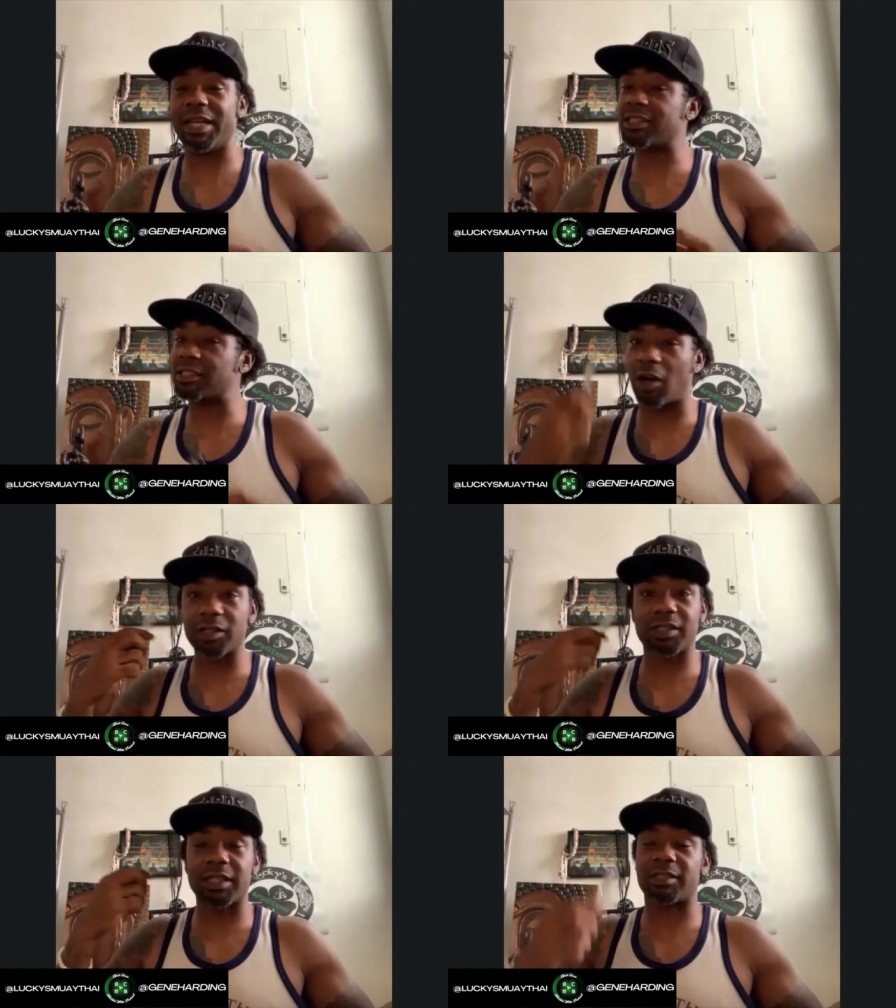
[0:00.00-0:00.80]
It
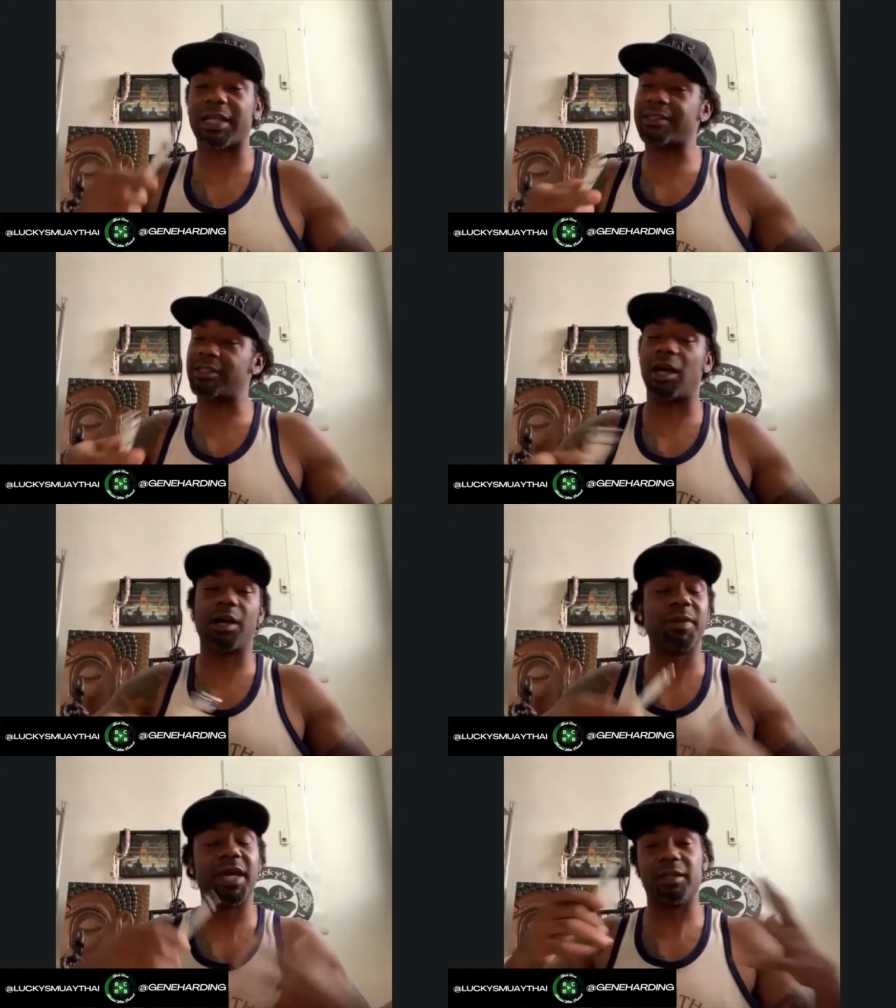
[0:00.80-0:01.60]
starts at, that's,
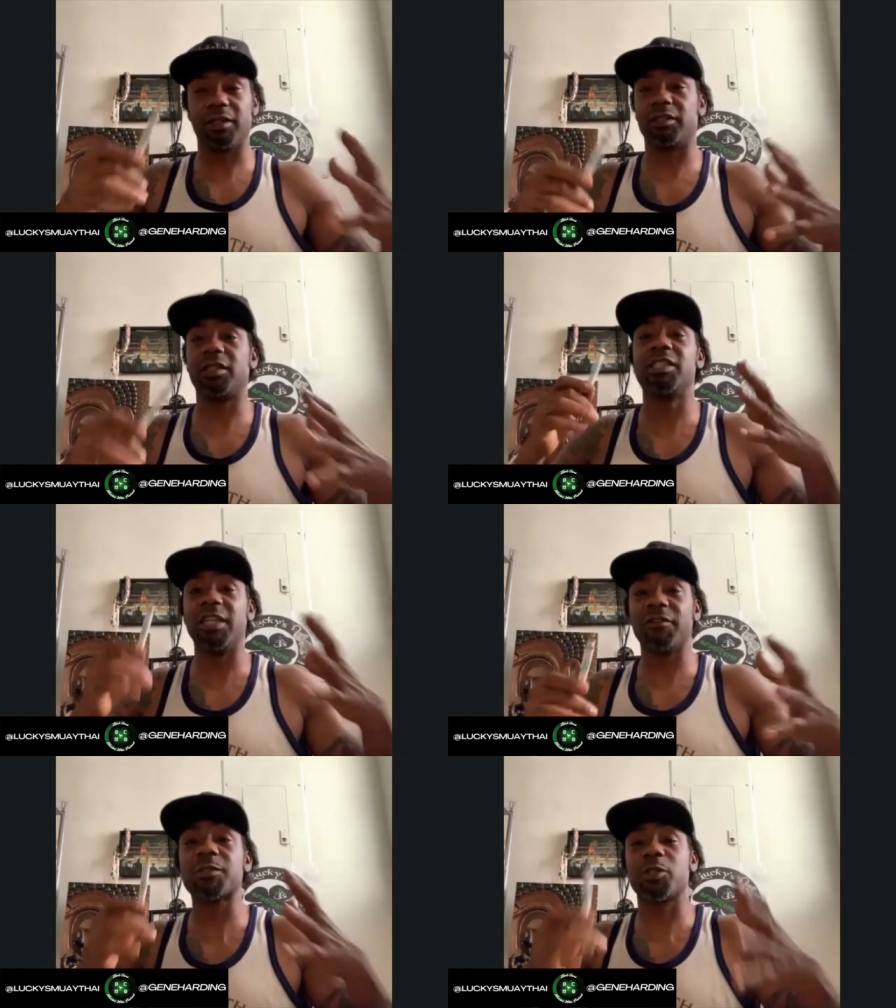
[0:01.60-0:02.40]
man, look, the
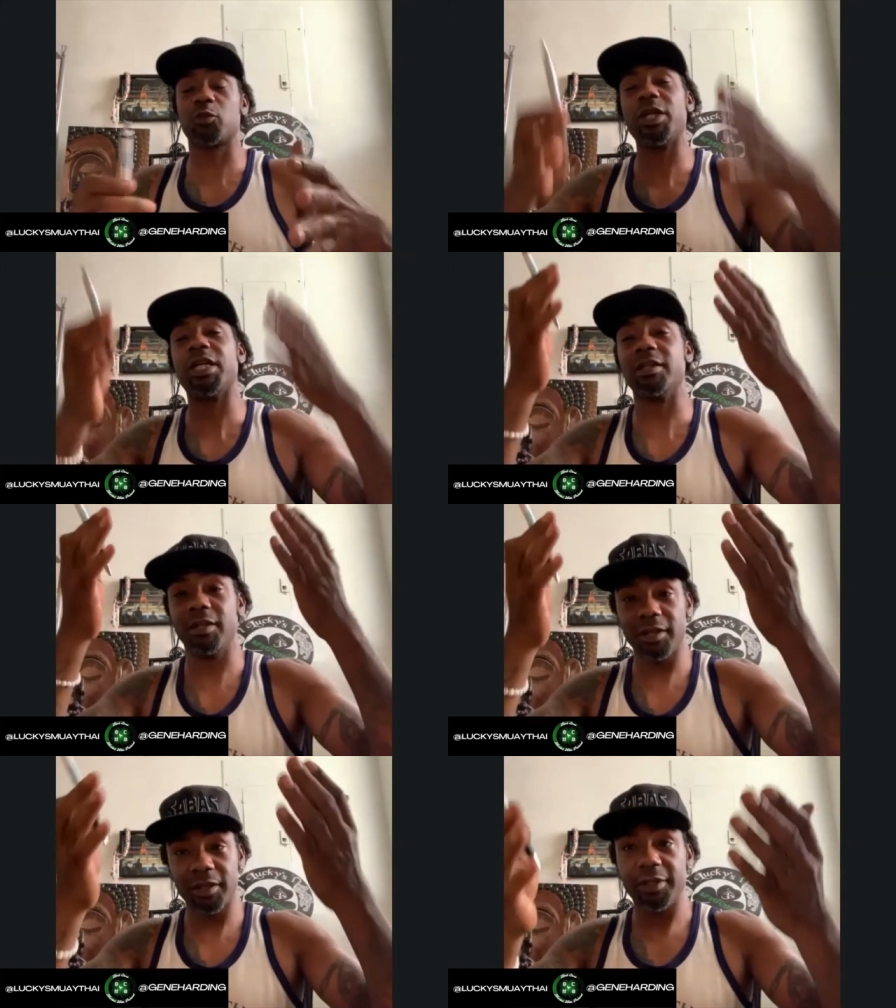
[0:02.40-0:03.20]
difference between
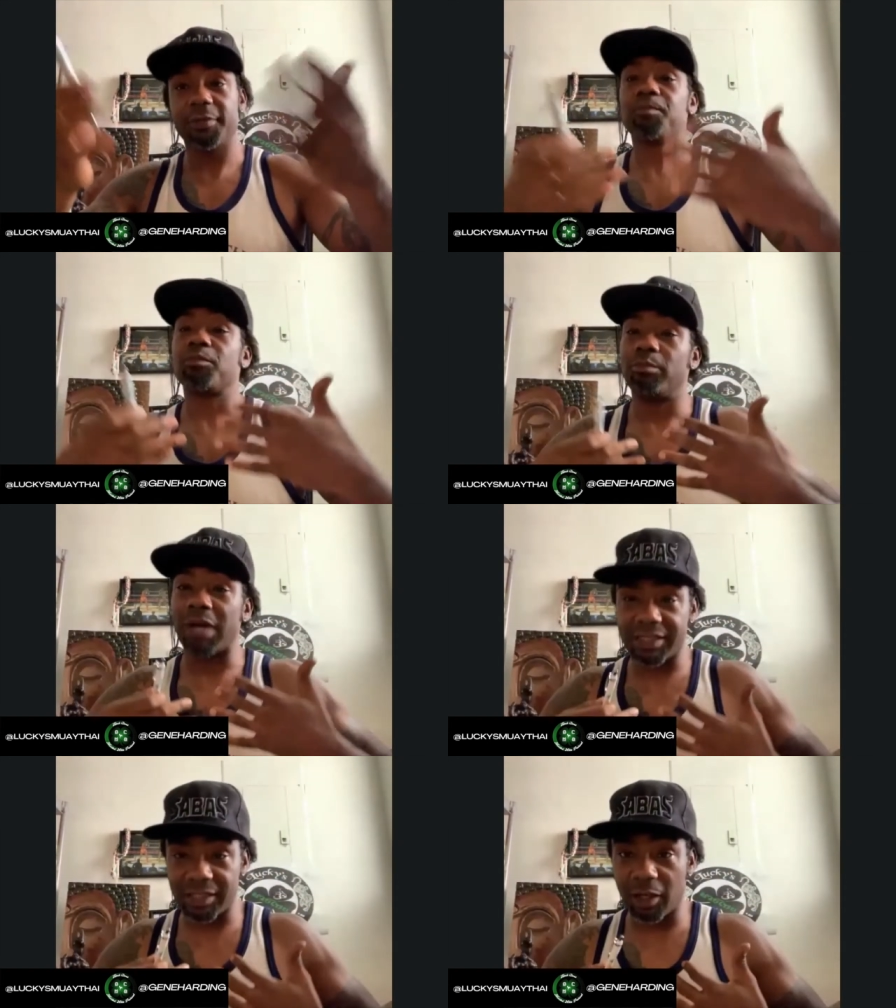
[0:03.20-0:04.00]

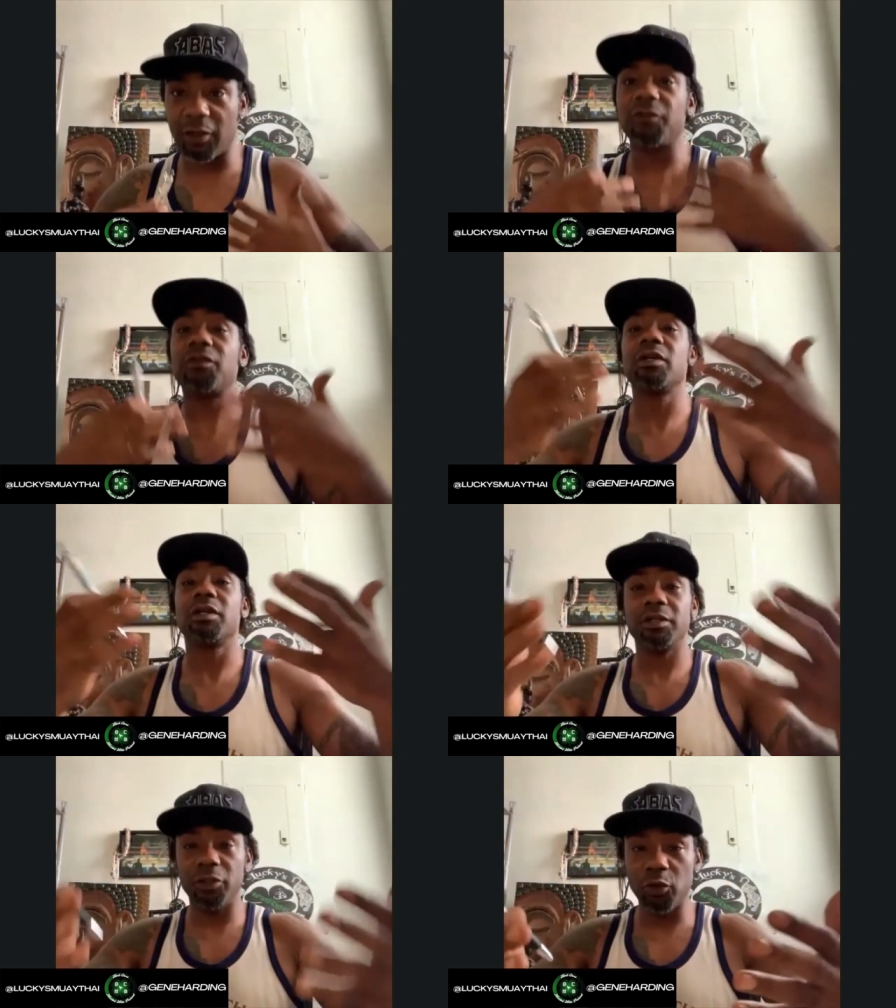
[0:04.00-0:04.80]
myself,
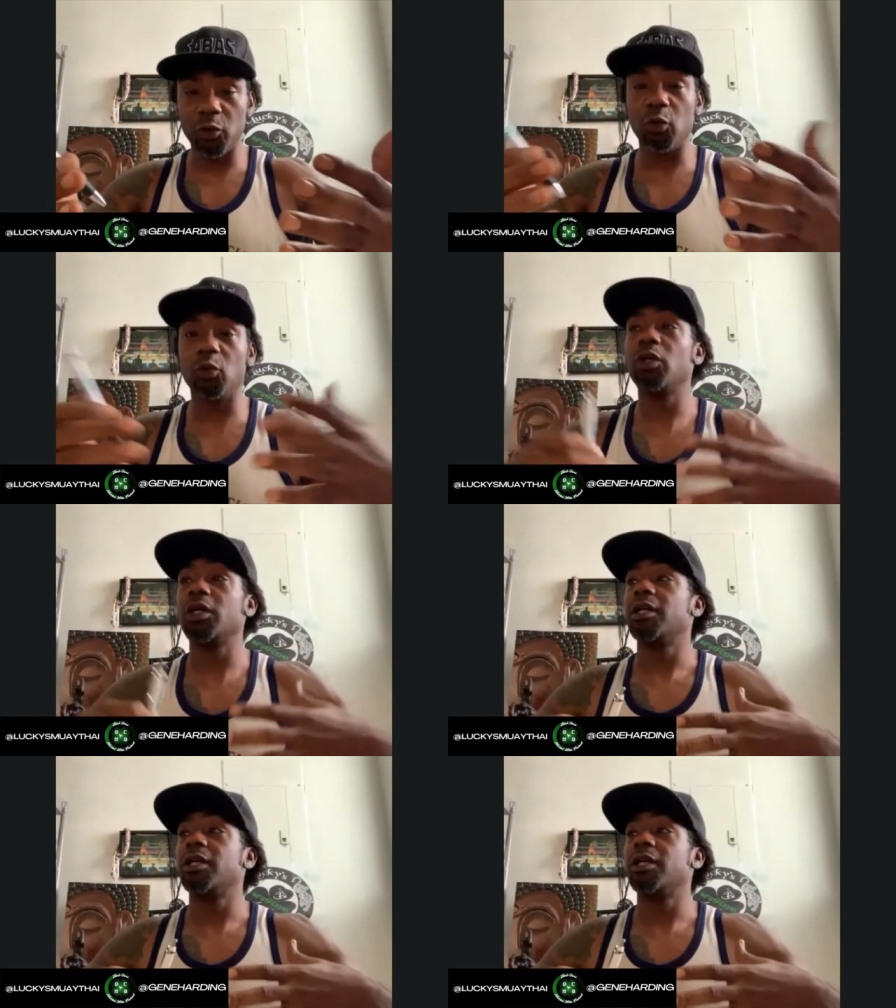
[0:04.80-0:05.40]
you,